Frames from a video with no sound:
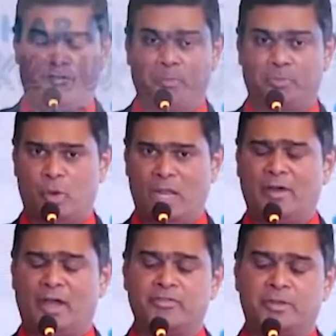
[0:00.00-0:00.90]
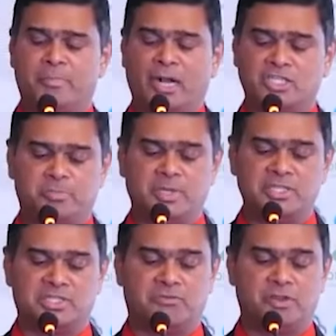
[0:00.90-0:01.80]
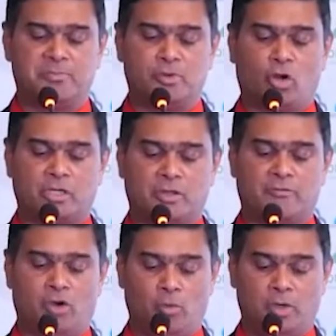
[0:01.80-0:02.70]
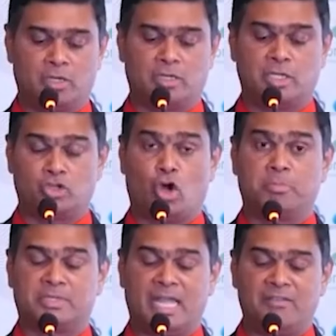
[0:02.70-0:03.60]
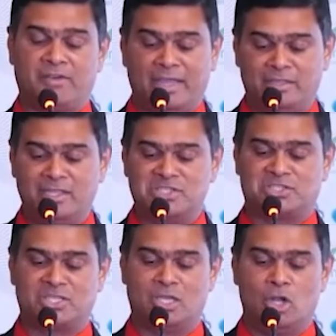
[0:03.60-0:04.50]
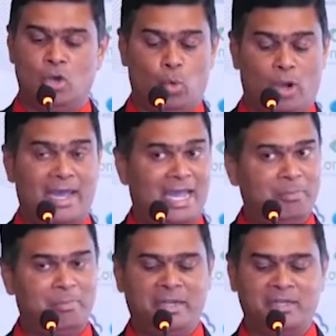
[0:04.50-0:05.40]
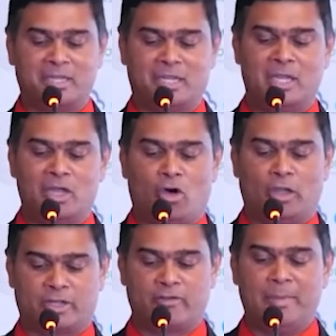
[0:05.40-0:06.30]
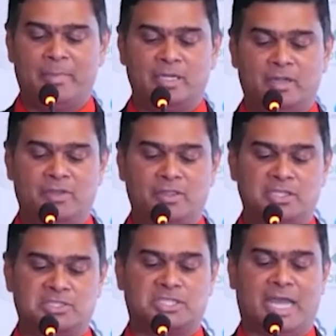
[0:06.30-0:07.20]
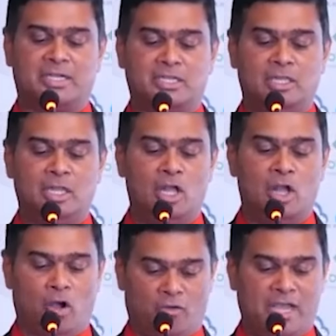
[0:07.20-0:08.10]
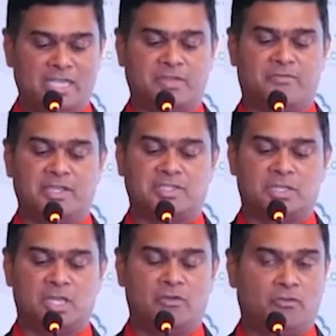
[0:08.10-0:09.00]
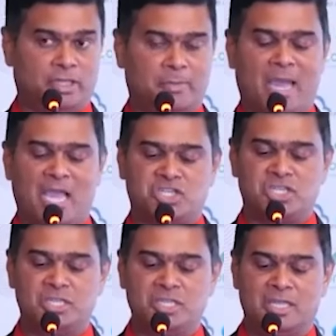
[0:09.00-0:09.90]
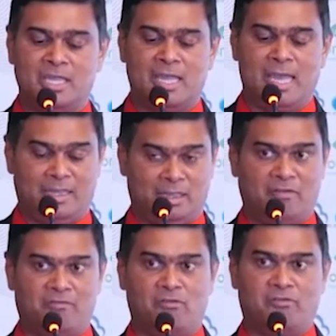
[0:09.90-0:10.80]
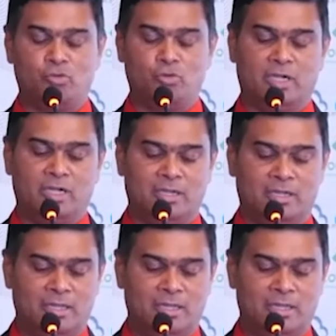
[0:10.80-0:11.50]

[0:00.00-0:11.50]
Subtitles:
From 1,200 participants, we brought forward the top 10 finalists who are hell-bent on grabbing the winner's title of SFS for their passion and love for food.